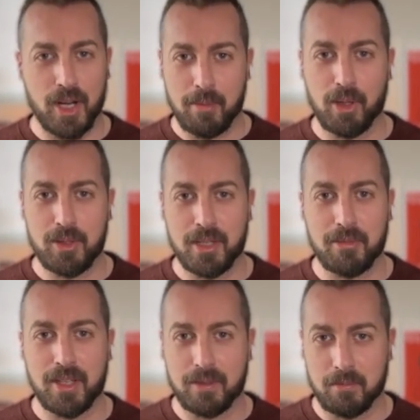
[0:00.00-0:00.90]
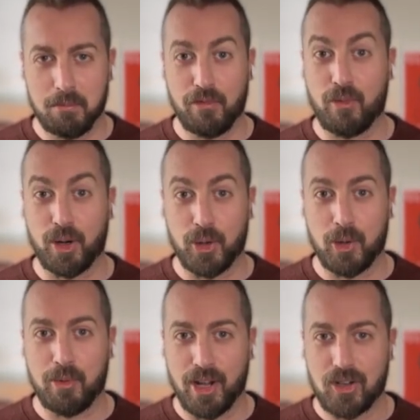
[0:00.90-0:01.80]
upload something before I go to
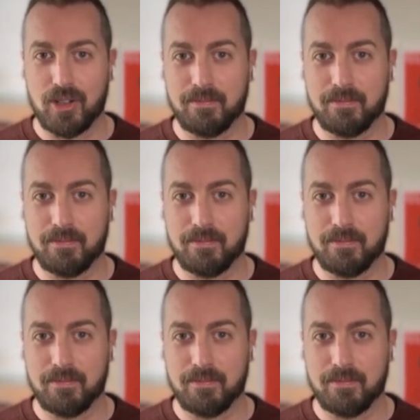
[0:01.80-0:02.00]
production.